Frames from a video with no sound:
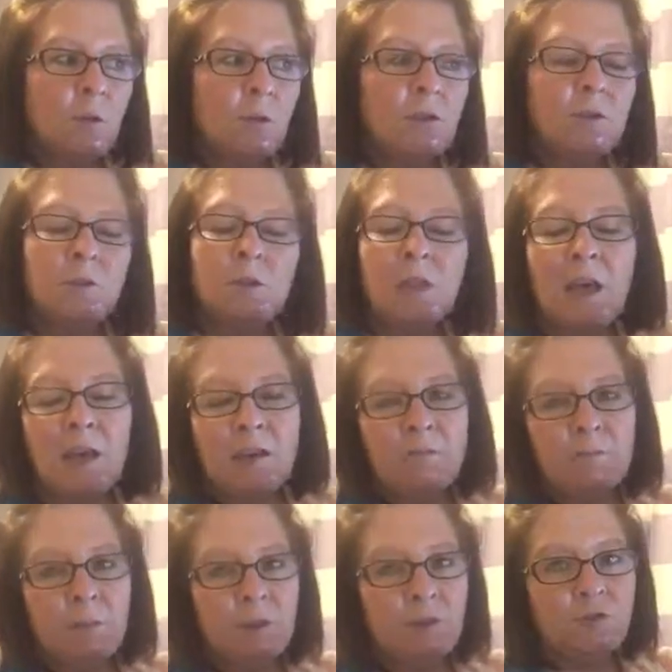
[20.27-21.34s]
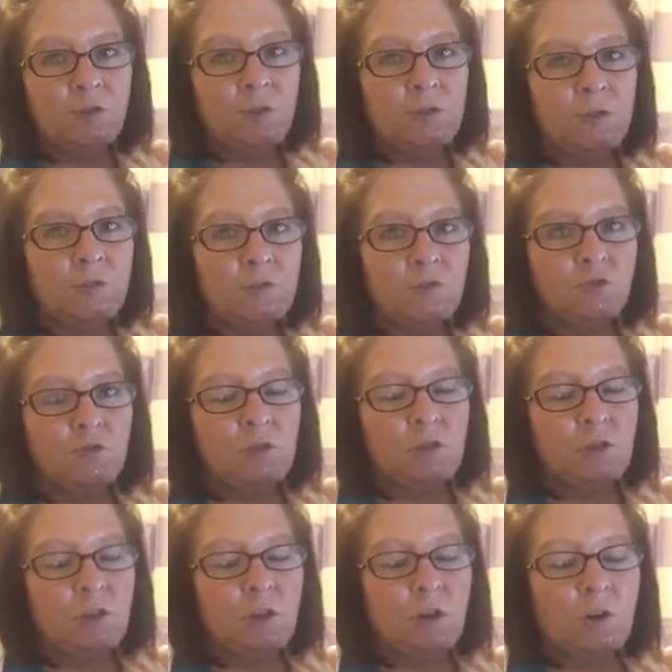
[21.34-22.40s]
We do a lot of blood
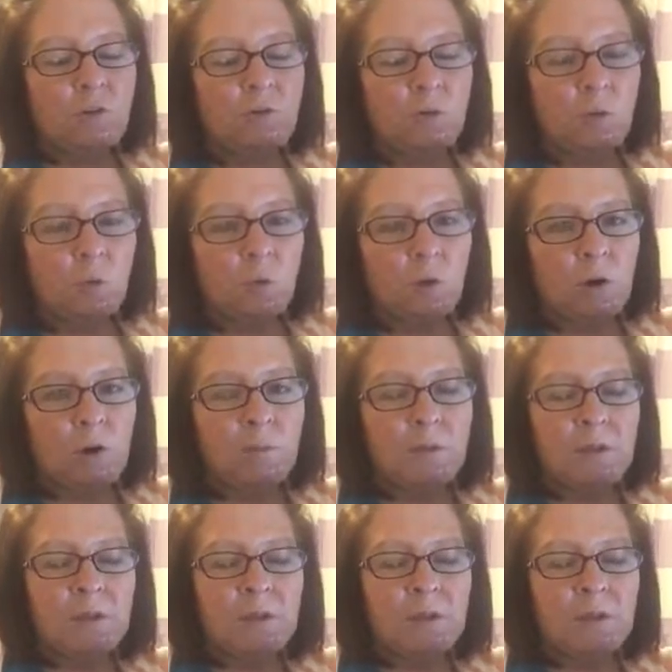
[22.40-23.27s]
transfusions on our floor